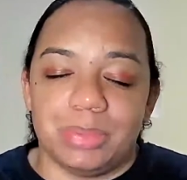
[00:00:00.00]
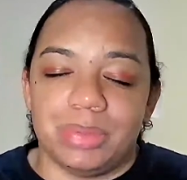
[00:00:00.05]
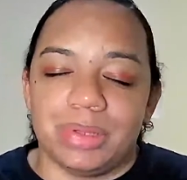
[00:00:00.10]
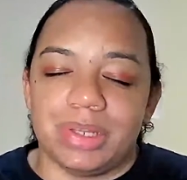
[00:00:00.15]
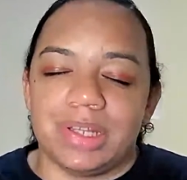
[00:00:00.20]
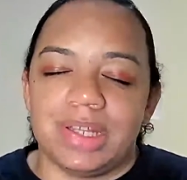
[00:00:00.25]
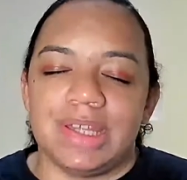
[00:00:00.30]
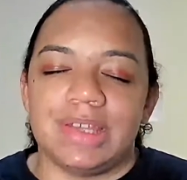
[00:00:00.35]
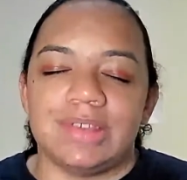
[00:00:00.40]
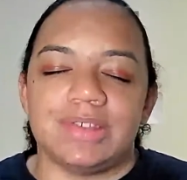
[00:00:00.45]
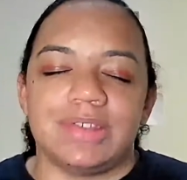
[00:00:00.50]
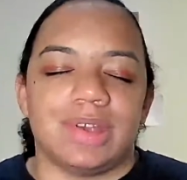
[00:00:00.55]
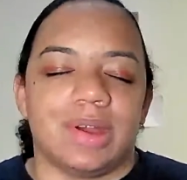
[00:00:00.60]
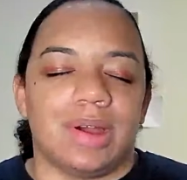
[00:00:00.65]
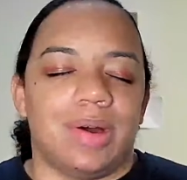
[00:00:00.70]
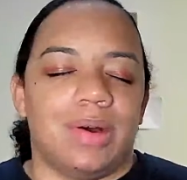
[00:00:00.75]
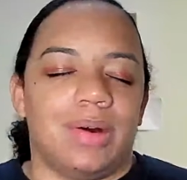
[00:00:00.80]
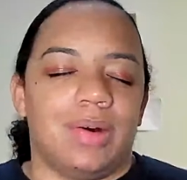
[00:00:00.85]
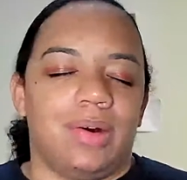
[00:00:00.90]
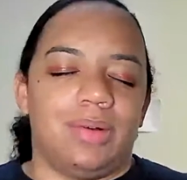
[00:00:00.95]
Please,
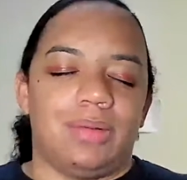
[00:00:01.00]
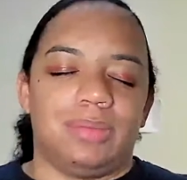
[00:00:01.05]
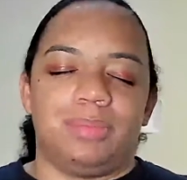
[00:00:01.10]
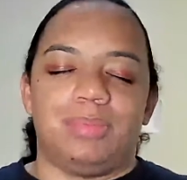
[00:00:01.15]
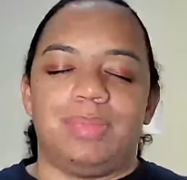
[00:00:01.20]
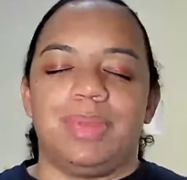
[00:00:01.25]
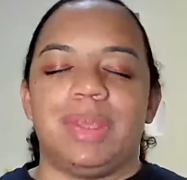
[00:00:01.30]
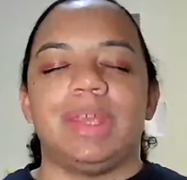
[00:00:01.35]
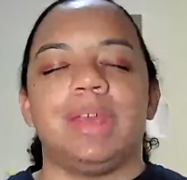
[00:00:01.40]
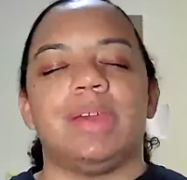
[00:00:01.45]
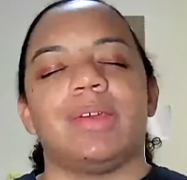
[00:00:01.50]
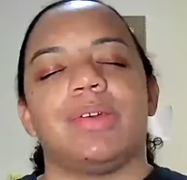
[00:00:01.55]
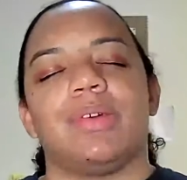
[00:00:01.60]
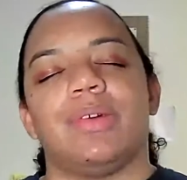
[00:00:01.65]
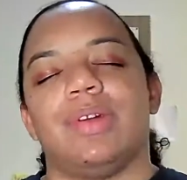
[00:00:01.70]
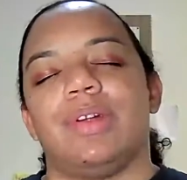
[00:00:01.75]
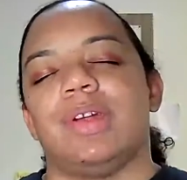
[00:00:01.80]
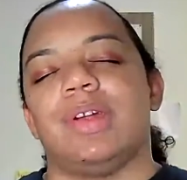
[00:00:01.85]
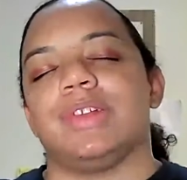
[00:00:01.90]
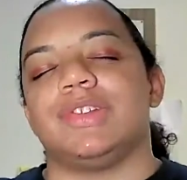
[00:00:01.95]
y'all, be
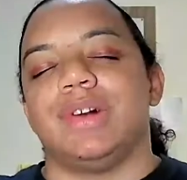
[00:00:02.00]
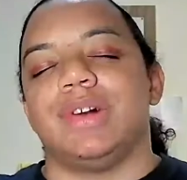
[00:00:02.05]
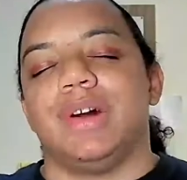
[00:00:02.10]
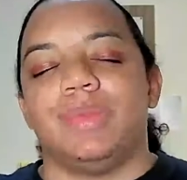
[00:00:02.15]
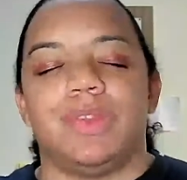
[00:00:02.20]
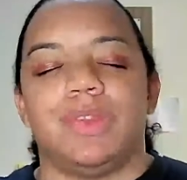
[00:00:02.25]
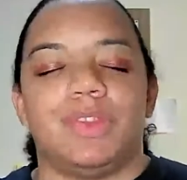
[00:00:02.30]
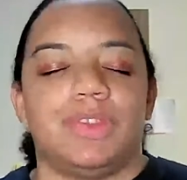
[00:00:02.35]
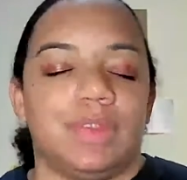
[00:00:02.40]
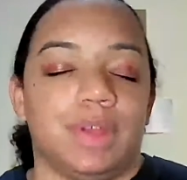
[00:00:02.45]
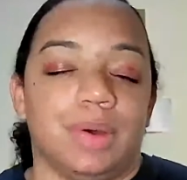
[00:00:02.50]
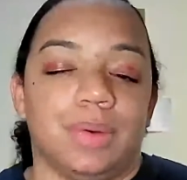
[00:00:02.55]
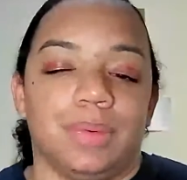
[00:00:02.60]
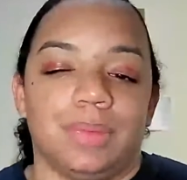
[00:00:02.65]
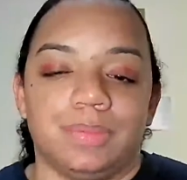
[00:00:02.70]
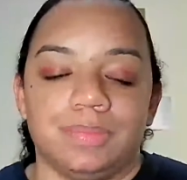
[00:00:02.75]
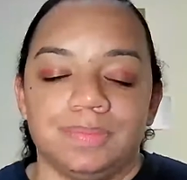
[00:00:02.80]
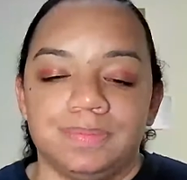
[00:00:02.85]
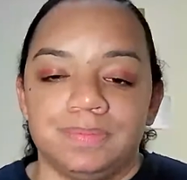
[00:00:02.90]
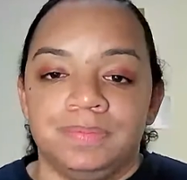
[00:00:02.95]
encouraged on this note
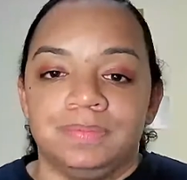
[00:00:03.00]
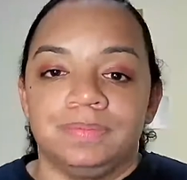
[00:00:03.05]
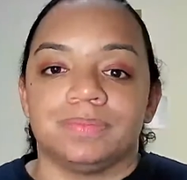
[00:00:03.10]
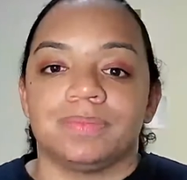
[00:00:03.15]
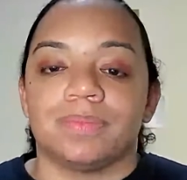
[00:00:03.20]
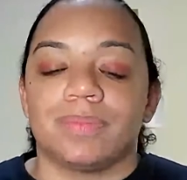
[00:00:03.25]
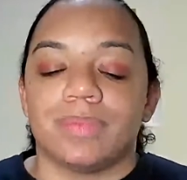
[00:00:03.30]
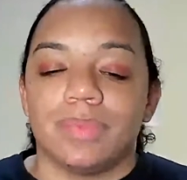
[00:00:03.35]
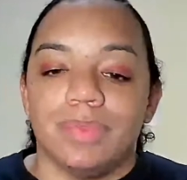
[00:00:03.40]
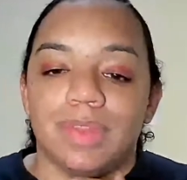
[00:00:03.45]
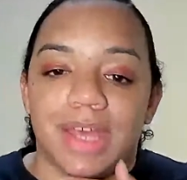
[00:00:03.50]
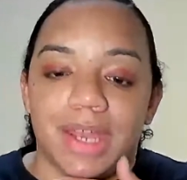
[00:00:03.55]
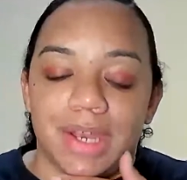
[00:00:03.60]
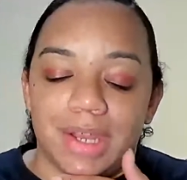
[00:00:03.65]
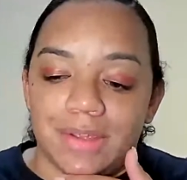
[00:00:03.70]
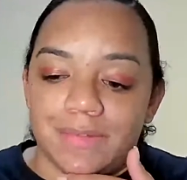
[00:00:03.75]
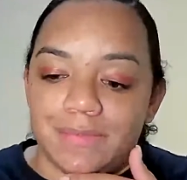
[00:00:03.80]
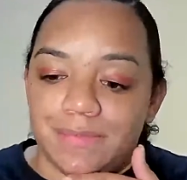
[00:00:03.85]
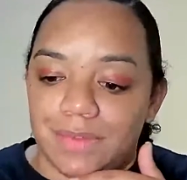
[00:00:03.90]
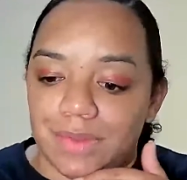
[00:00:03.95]
that
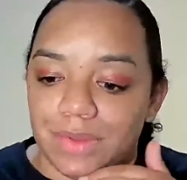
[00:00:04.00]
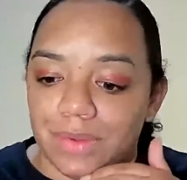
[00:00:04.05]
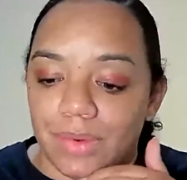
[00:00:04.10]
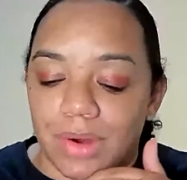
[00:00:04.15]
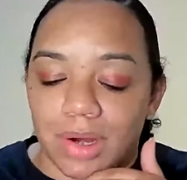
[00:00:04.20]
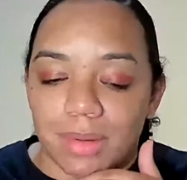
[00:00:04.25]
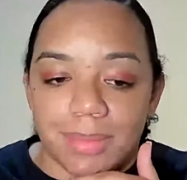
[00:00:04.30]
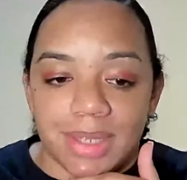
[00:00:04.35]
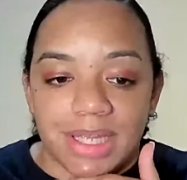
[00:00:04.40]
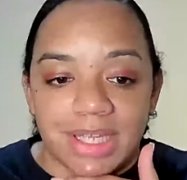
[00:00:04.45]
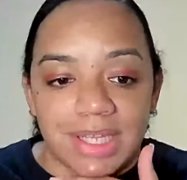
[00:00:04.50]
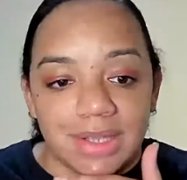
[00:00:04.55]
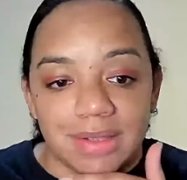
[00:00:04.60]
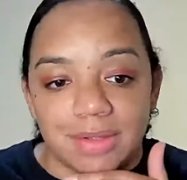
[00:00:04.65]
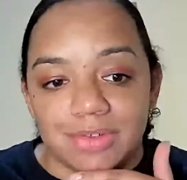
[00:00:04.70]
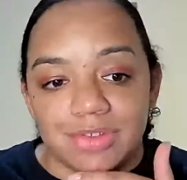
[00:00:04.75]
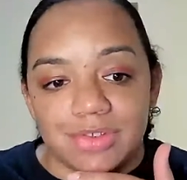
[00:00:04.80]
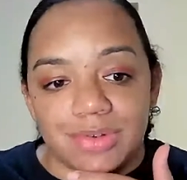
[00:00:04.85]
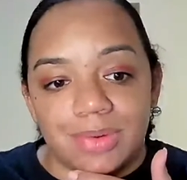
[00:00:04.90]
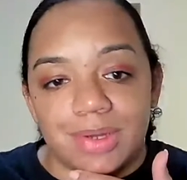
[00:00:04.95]
if you are making
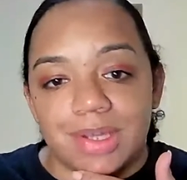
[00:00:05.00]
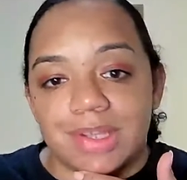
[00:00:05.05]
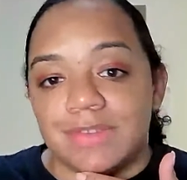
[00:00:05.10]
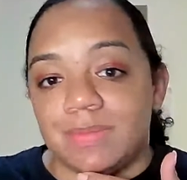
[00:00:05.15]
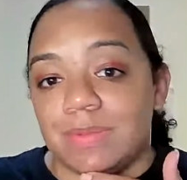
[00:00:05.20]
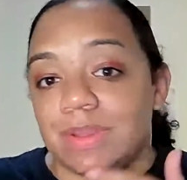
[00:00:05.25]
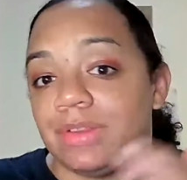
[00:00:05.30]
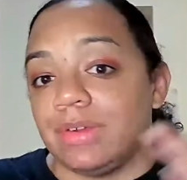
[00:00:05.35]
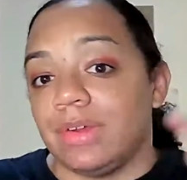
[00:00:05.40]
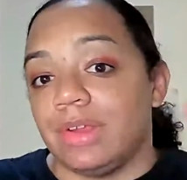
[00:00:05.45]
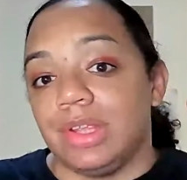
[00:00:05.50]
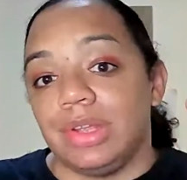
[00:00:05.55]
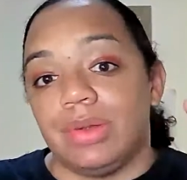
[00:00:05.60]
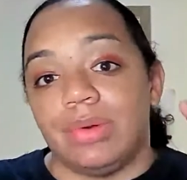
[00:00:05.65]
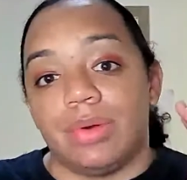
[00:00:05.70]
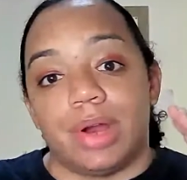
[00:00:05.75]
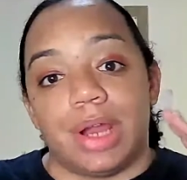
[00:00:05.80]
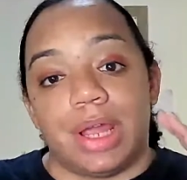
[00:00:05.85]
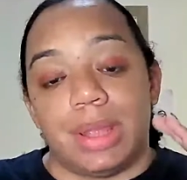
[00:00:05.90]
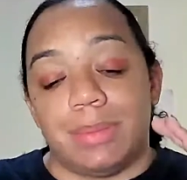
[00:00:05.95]
a choice, whether
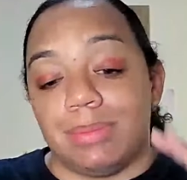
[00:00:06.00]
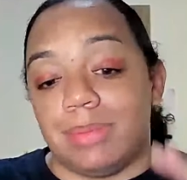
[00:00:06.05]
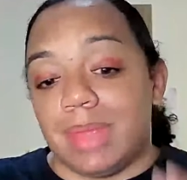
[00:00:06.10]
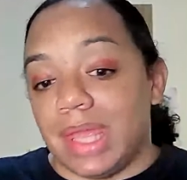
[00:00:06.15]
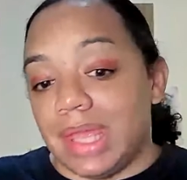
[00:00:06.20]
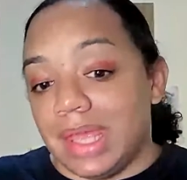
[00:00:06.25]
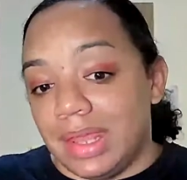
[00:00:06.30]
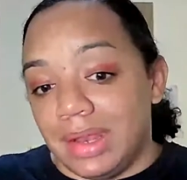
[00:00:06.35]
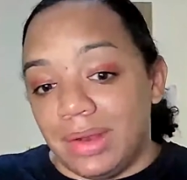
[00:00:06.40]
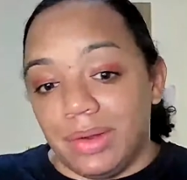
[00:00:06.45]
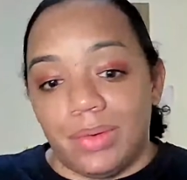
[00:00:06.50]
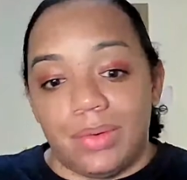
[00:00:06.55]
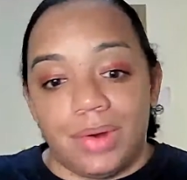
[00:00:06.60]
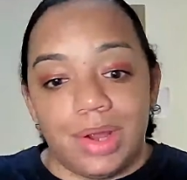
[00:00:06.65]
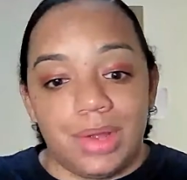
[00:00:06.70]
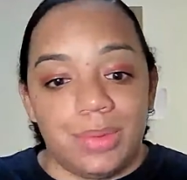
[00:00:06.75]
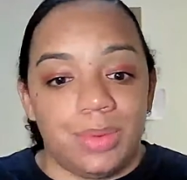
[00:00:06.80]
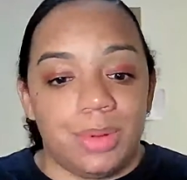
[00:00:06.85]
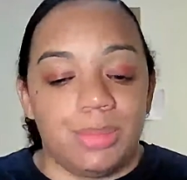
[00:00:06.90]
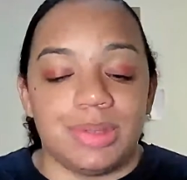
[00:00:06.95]
you're a man or
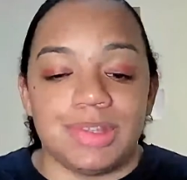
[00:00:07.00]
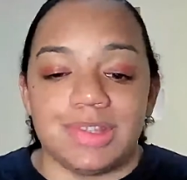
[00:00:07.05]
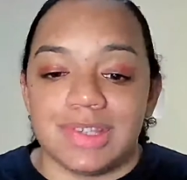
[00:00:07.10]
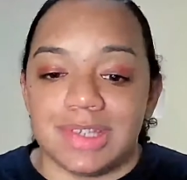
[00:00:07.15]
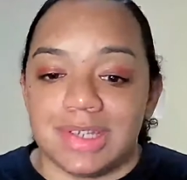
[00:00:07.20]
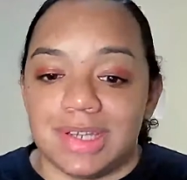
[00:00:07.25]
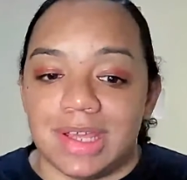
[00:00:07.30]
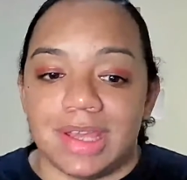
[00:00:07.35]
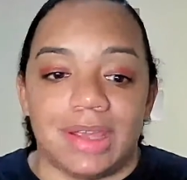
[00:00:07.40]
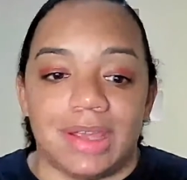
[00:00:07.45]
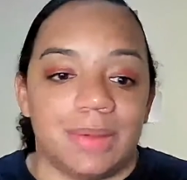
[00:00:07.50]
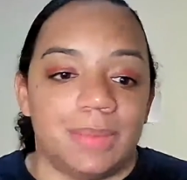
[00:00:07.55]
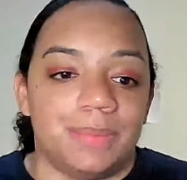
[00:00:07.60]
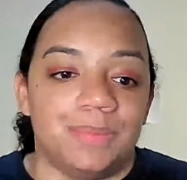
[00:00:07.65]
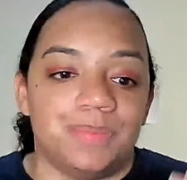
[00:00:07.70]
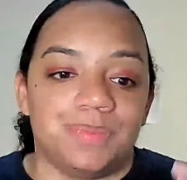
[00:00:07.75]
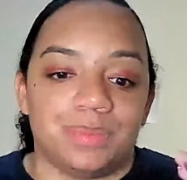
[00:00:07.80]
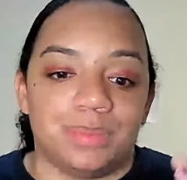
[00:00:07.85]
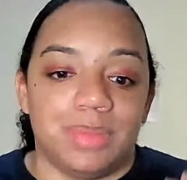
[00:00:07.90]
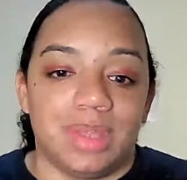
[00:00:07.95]
a woman today,
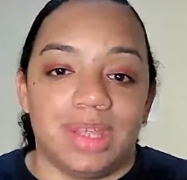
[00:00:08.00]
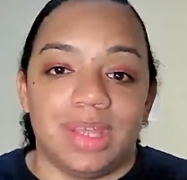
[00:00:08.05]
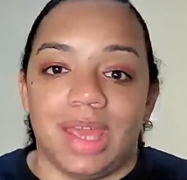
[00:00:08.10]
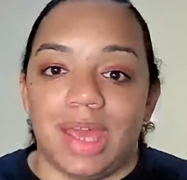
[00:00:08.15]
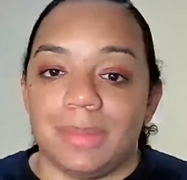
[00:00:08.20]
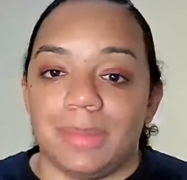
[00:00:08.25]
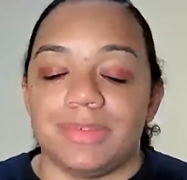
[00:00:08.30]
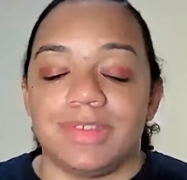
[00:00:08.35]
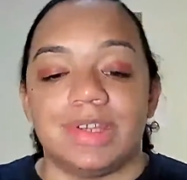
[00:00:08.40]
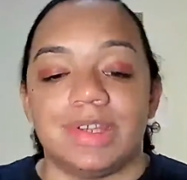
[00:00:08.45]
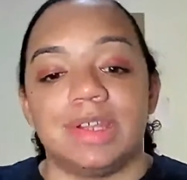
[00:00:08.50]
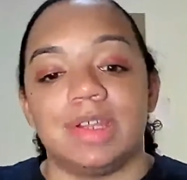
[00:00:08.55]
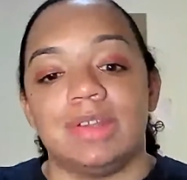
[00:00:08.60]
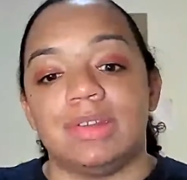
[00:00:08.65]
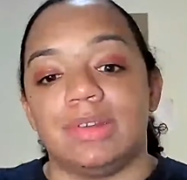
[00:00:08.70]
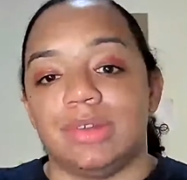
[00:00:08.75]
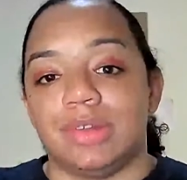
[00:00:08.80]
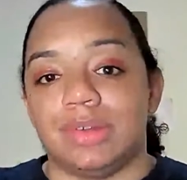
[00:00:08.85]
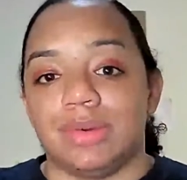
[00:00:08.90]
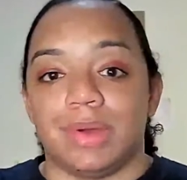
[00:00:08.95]
be
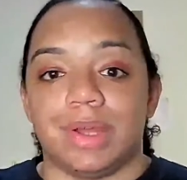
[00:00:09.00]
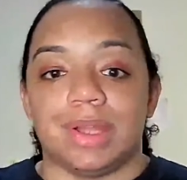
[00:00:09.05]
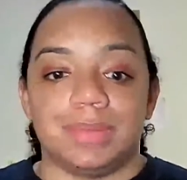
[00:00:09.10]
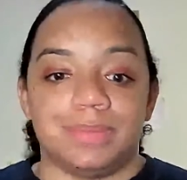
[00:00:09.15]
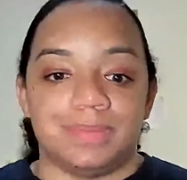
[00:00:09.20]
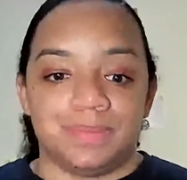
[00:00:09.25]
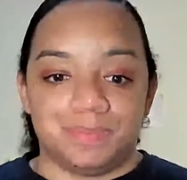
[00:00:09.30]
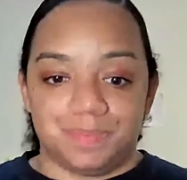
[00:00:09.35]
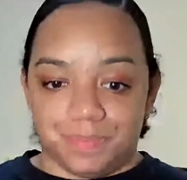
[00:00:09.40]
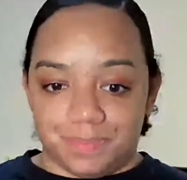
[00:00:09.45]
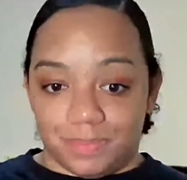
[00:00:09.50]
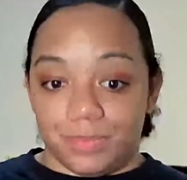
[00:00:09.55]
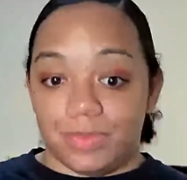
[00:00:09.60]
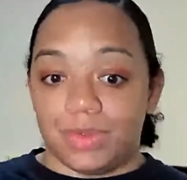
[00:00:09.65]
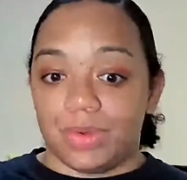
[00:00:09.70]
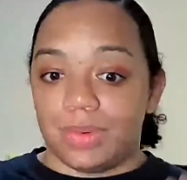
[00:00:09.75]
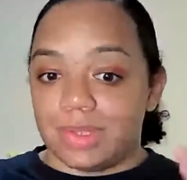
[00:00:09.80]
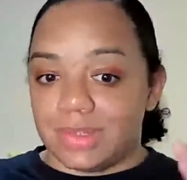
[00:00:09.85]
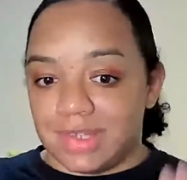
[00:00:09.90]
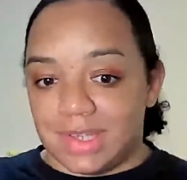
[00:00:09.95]
abstinent, do it.
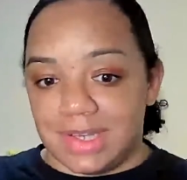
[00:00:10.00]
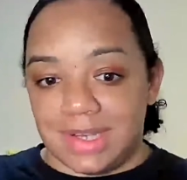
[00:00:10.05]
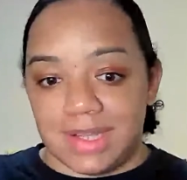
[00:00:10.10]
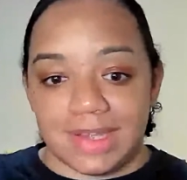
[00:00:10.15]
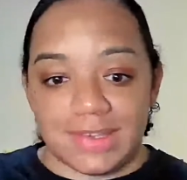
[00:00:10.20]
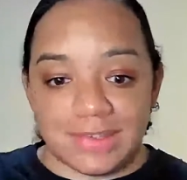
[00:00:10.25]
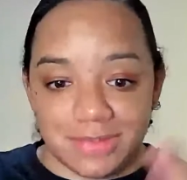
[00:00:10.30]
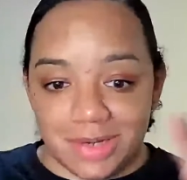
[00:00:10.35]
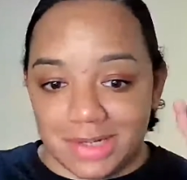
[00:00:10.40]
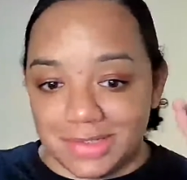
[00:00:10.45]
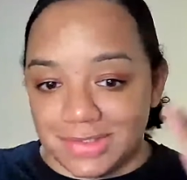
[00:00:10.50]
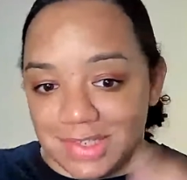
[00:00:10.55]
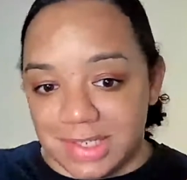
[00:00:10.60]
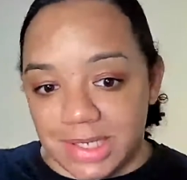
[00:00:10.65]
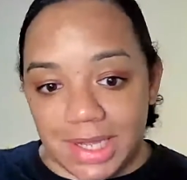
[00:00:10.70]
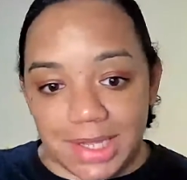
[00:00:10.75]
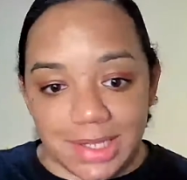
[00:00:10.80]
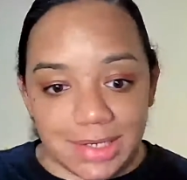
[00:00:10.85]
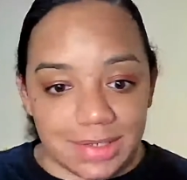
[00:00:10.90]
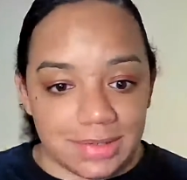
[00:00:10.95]
Do it today. Start
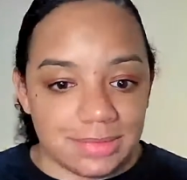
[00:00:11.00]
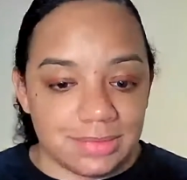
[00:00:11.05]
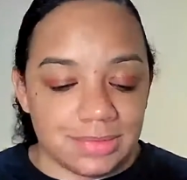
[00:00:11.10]
tonight.